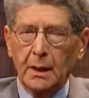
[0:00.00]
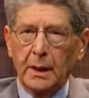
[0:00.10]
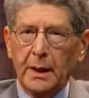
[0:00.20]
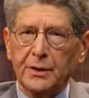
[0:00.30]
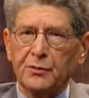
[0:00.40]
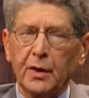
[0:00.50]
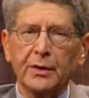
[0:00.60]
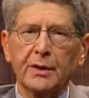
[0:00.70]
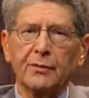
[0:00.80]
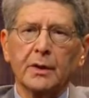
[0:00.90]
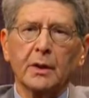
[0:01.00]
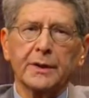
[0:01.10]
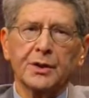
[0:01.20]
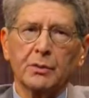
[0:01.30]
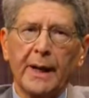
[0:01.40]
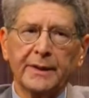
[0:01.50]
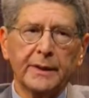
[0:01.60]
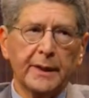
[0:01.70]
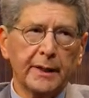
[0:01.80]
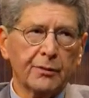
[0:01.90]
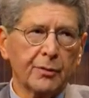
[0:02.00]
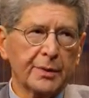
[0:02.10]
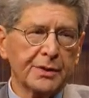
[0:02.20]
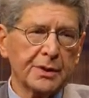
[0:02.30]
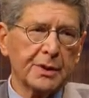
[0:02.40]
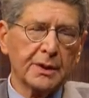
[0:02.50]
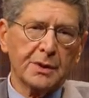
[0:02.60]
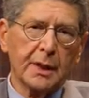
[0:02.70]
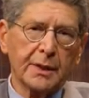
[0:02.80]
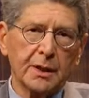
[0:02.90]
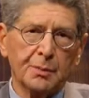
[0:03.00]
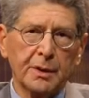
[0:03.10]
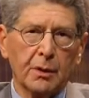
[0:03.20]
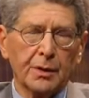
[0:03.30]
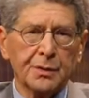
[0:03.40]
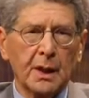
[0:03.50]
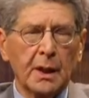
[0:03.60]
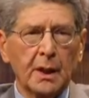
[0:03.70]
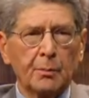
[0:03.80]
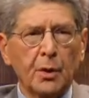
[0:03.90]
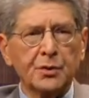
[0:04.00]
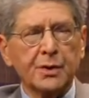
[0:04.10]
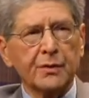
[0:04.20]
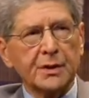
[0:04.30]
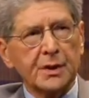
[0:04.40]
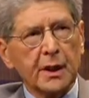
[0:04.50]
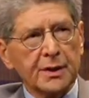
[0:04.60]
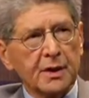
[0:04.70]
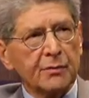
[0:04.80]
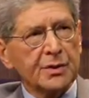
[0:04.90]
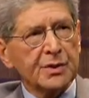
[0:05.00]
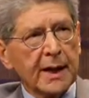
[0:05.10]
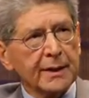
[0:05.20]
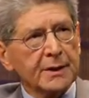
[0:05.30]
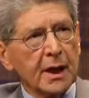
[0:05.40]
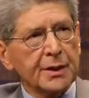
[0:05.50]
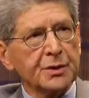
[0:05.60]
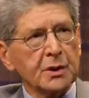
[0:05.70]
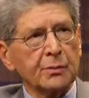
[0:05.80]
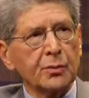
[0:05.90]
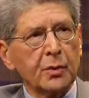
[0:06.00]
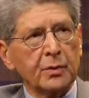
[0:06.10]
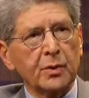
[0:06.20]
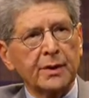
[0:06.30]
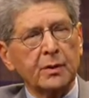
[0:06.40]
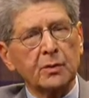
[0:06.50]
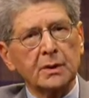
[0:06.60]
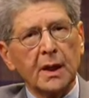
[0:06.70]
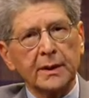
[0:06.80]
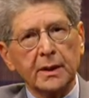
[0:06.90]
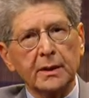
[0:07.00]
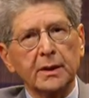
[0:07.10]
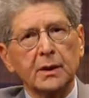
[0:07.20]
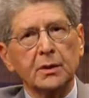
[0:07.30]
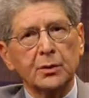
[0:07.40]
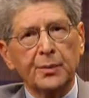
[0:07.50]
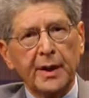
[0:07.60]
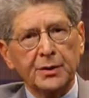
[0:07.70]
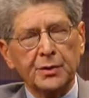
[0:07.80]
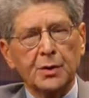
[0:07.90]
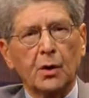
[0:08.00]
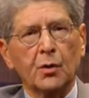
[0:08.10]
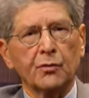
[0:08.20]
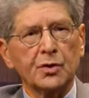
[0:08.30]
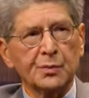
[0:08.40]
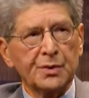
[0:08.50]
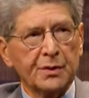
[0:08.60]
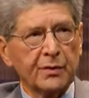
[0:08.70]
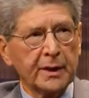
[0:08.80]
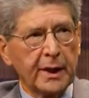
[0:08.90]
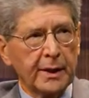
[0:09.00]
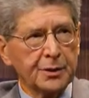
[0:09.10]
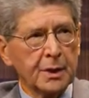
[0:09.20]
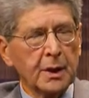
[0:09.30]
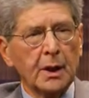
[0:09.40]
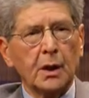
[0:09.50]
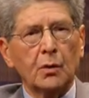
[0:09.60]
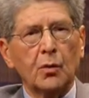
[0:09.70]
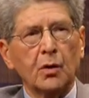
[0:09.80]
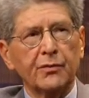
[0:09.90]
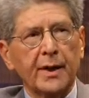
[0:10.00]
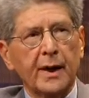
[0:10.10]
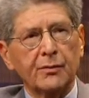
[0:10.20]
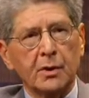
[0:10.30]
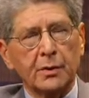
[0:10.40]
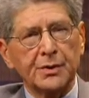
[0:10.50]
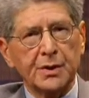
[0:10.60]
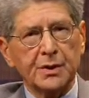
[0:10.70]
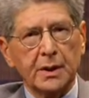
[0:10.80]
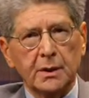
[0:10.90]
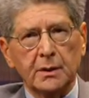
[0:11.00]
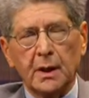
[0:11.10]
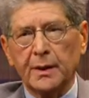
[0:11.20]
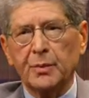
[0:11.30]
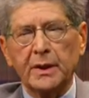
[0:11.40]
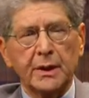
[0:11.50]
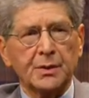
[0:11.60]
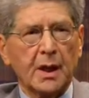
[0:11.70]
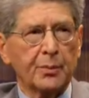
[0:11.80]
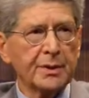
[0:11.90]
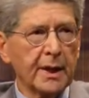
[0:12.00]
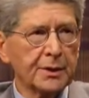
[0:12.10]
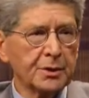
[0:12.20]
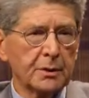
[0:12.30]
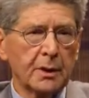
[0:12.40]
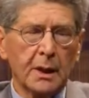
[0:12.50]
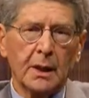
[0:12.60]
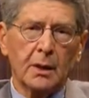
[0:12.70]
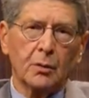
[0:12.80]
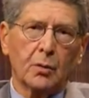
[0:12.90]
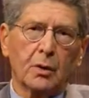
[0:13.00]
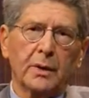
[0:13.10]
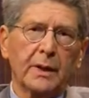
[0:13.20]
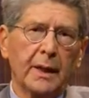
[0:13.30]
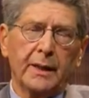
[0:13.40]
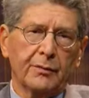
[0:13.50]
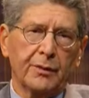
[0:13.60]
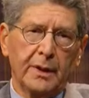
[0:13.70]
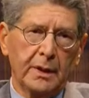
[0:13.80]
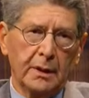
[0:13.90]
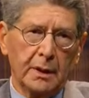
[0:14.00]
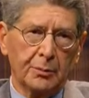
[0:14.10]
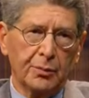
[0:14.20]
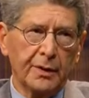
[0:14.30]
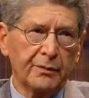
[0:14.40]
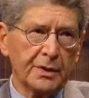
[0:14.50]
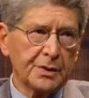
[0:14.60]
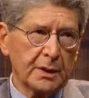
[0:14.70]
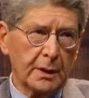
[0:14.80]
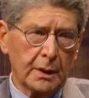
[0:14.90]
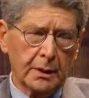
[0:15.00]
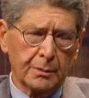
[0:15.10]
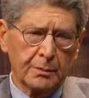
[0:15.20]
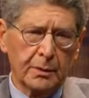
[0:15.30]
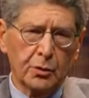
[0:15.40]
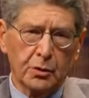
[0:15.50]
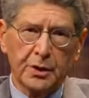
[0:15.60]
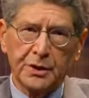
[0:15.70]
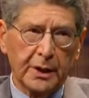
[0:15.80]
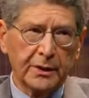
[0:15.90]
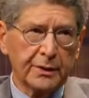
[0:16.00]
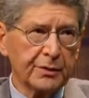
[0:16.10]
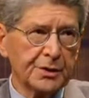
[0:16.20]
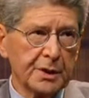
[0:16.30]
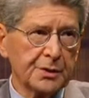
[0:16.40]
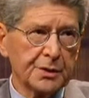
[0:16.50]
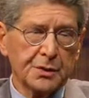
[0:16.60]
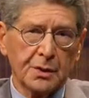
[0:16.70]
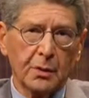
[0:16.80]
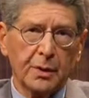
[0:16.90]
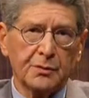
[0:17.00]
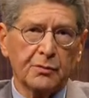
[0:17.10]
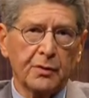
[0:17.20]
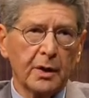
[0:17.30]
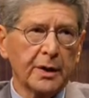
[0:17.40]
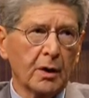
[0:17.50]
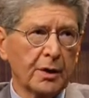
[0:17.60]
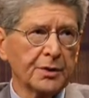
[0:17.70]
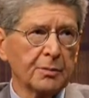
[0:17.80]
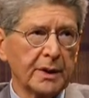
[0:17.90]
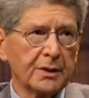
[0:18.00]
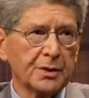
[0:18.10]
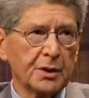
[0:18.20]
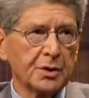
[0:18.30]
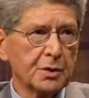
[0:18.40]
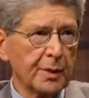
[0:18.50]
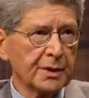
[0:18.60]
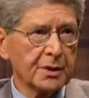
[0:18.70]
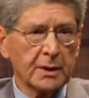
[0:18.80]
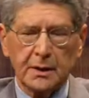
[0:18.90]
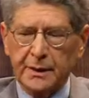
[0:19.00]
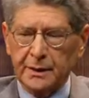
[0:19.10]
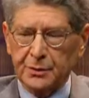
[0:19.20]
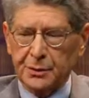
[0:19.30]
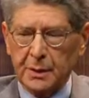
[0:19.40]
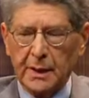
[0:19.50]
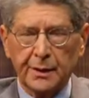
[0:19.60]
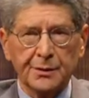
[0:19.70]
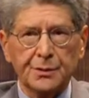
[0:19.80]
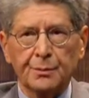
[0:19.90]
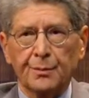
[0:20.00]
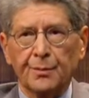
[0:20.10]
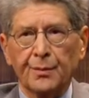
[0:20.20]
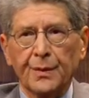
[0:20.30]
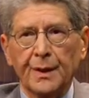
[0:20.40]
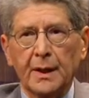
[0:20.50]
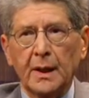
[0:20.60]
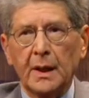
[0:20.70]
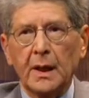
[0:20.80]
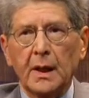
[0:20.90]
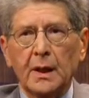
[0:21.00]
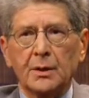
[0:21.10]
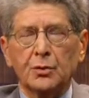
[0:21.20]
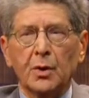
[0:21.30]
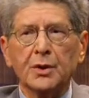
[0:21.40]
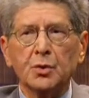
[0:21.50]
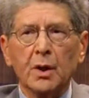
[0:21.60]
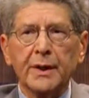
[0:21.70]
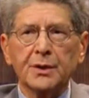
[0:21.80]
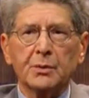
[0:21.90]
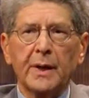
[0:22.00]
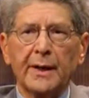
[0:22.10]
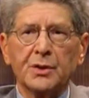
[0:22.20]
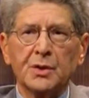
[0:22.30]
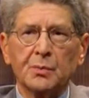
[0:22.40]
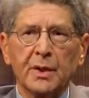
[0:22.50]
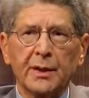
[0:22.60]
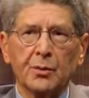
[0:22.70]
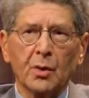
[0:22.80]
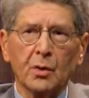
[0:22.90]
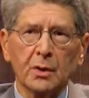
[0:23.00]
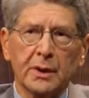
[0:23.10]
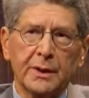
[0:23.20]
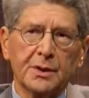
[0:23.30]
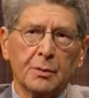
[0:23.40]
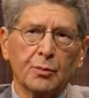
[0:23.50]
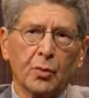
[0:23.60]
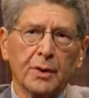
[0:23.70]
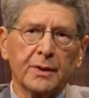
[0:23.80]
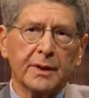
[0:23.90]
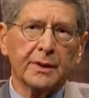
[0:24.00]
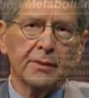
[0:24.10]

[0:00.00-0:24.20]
It's very difficult extracting data from existing studies because most of these studies have been sanitized to the point where they will not include patients over a specific age or if they have coexisting diabetes, hypertension, or any the previous neurodegenerative diseases. So it's very hard to make decisions based on clinical trials. Drug-drug interactions play a role, and it's important that the